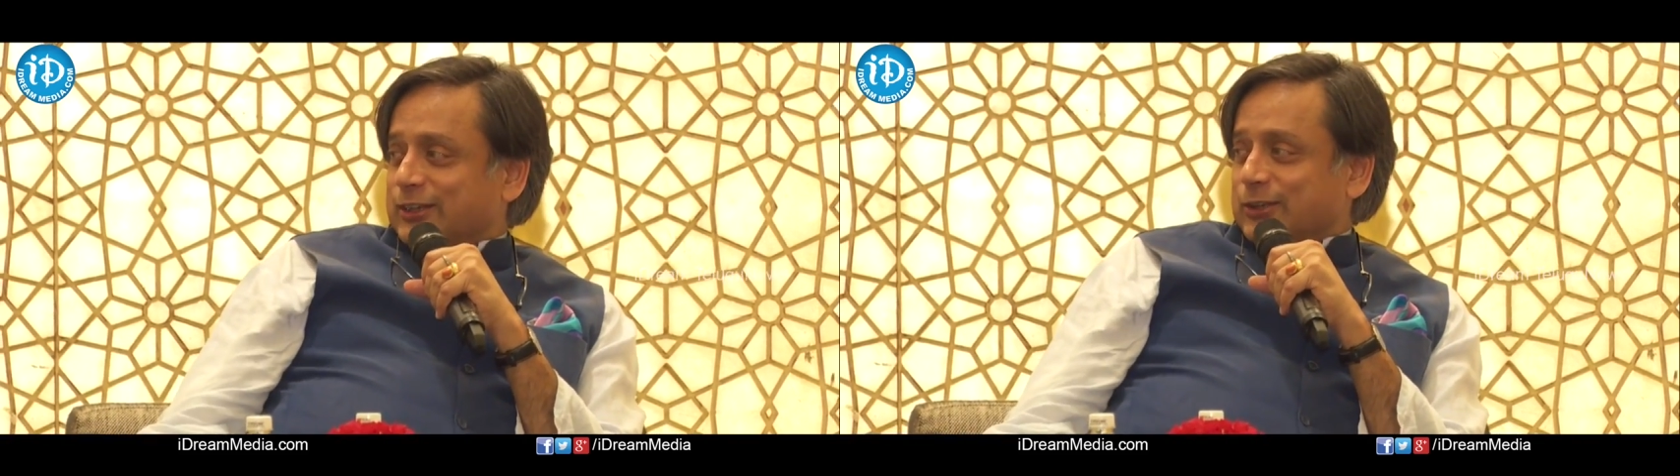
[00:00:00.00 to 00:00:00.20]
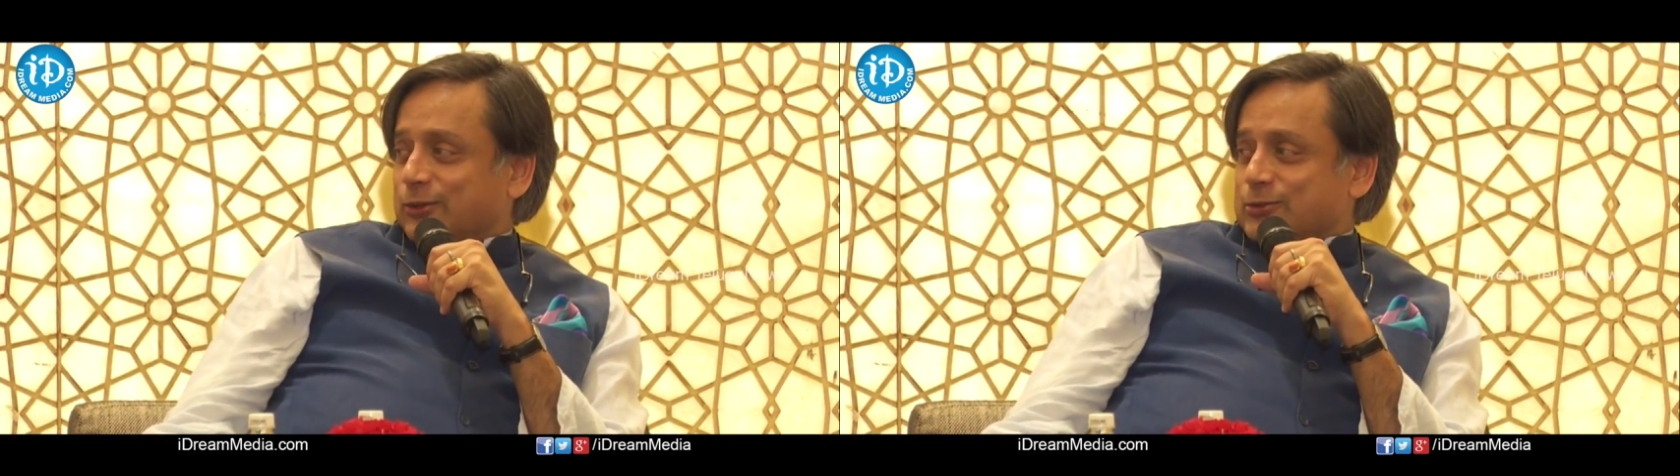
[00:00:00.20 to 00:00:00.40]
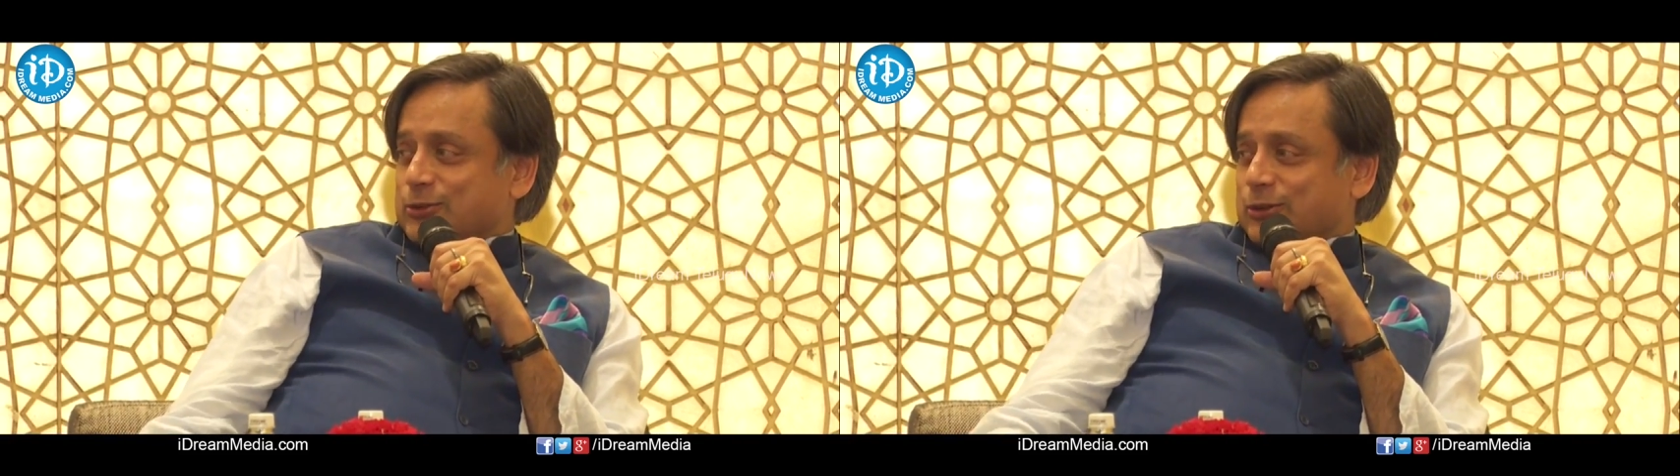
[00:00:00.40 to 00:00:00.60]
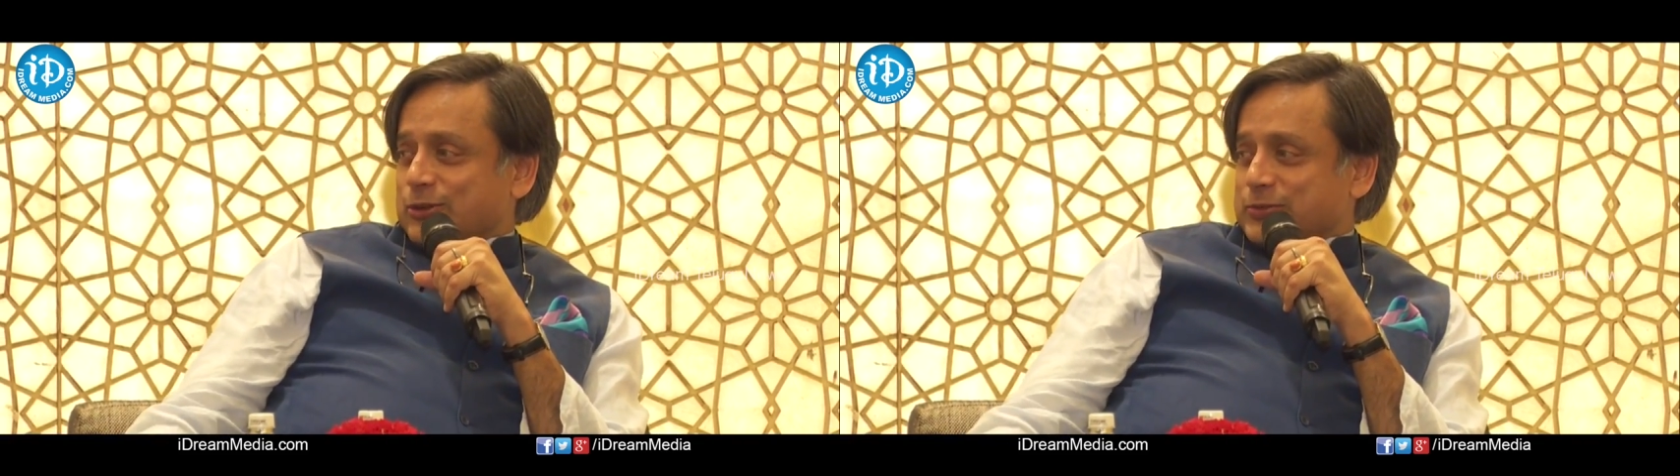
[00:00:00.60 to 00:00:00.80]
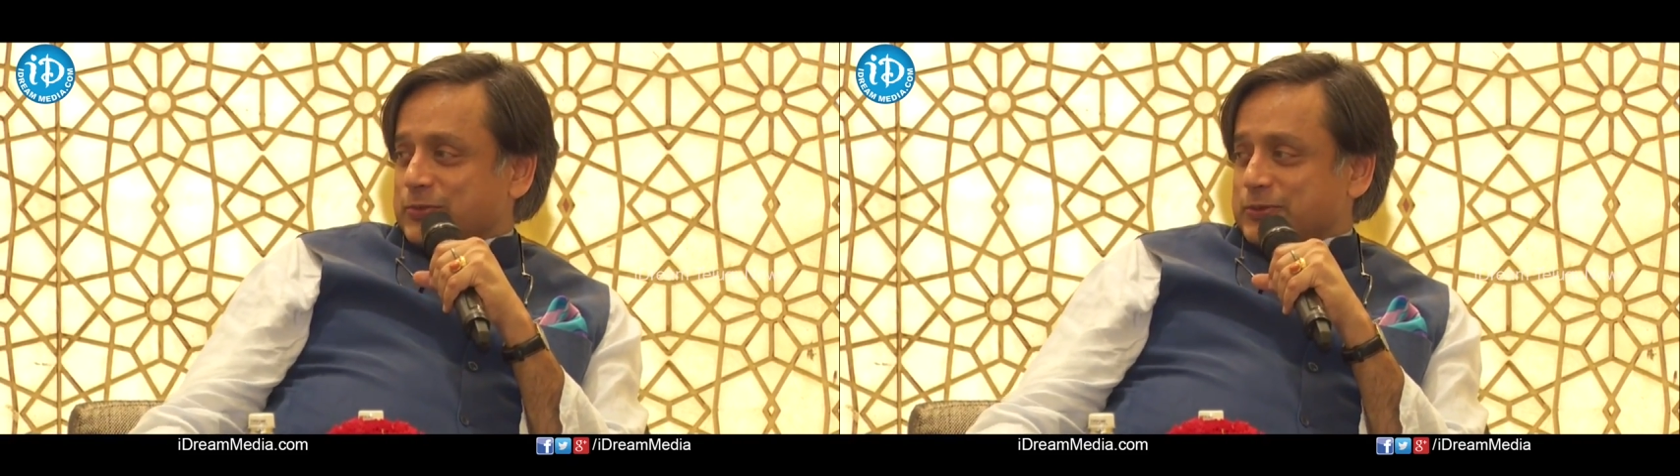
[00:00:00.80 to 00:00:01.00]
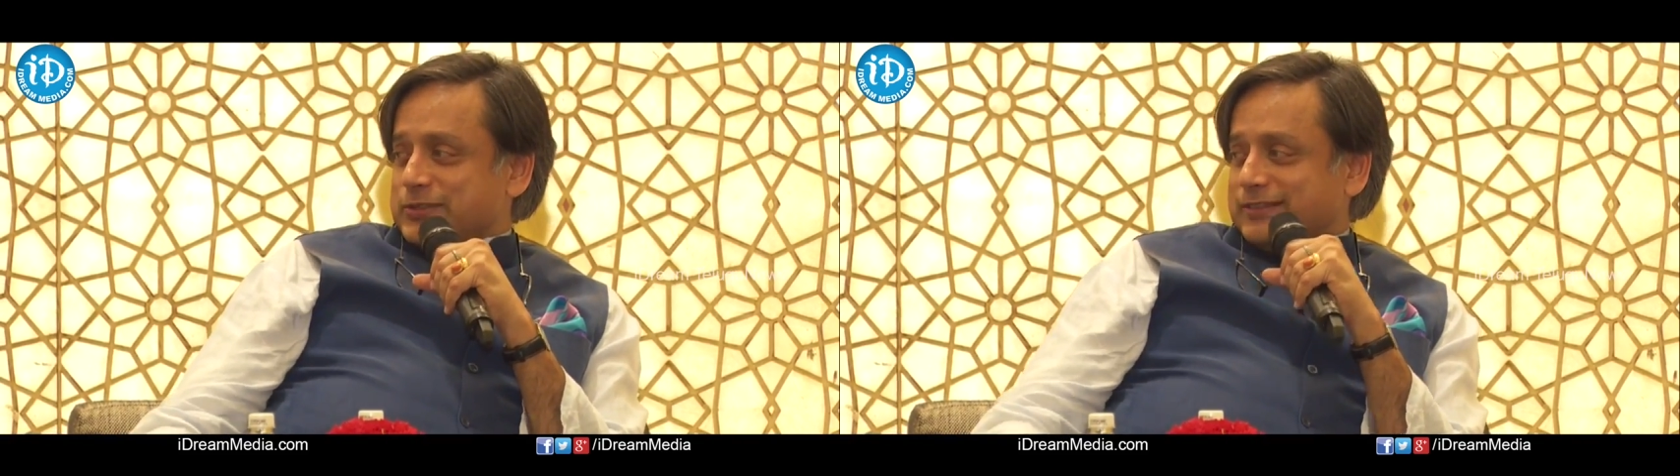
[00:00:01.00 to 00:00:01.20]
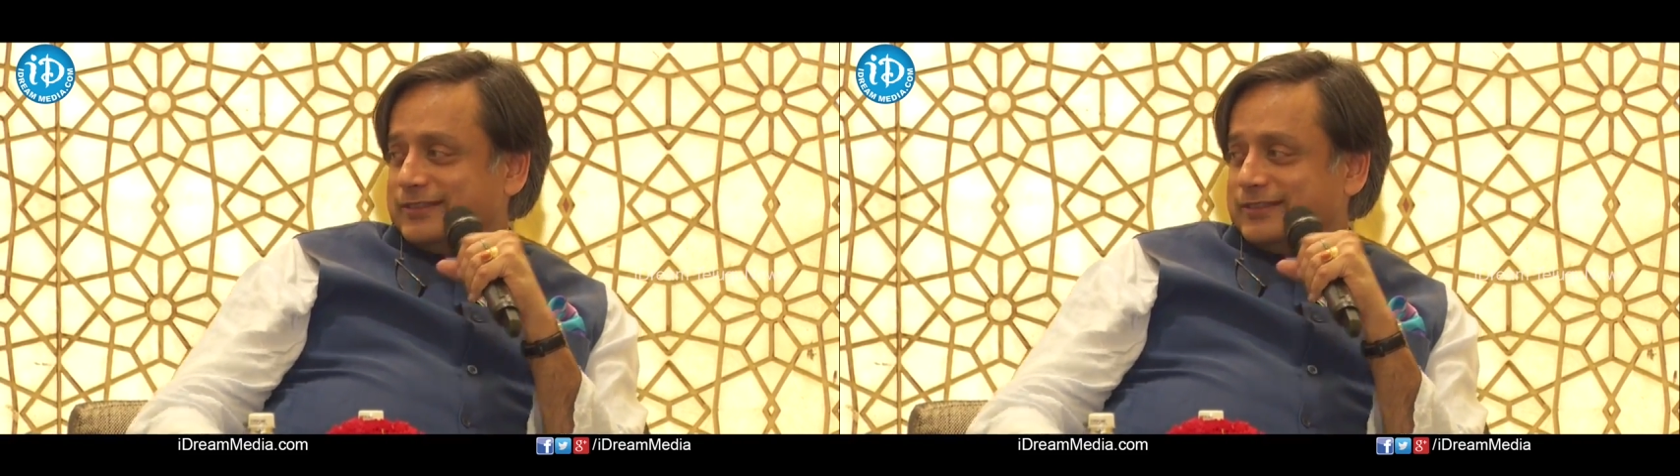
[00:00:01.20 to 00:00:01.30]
can also contribute.